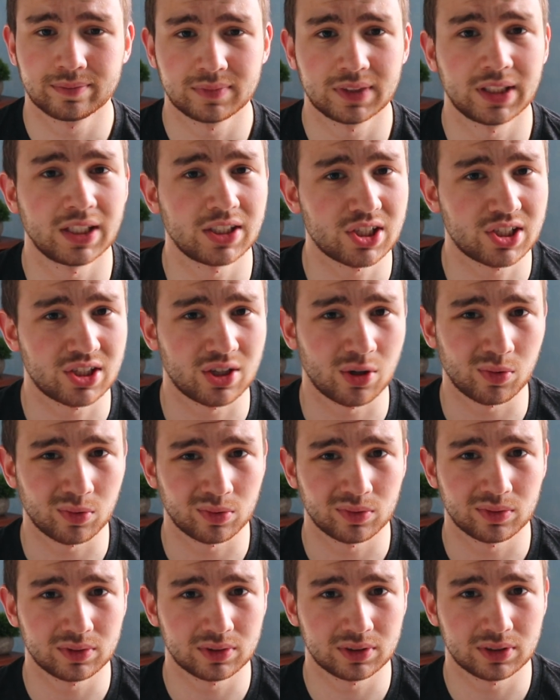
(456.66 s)
they just don't
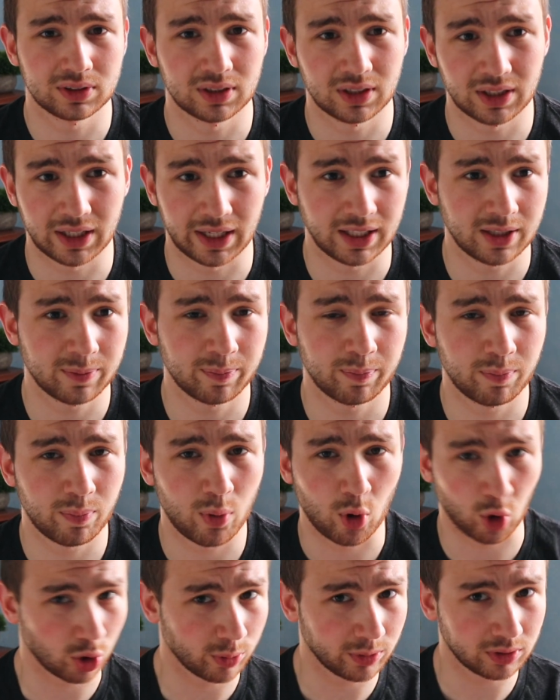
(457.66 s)
like
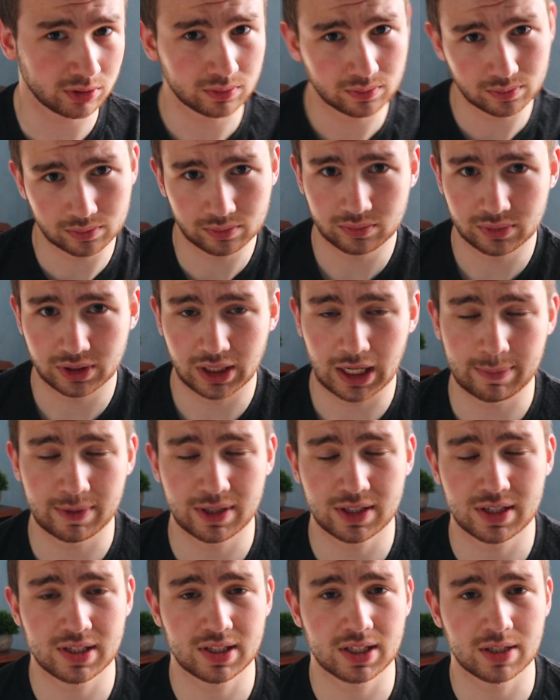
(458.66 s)
portable gaming
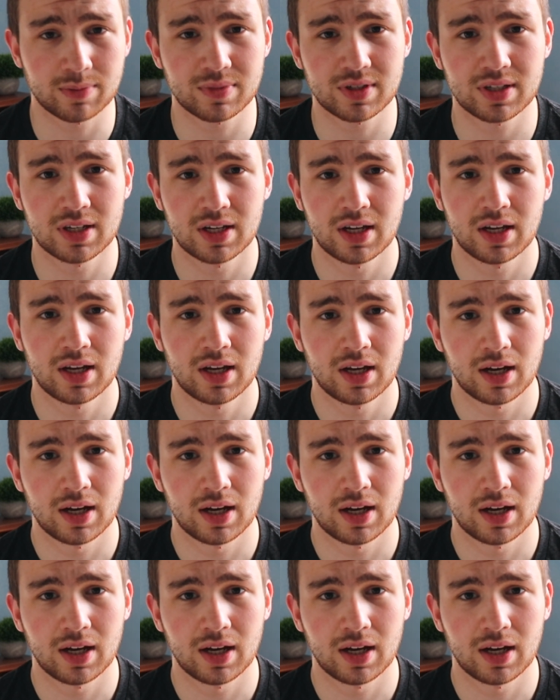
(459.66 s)
systems,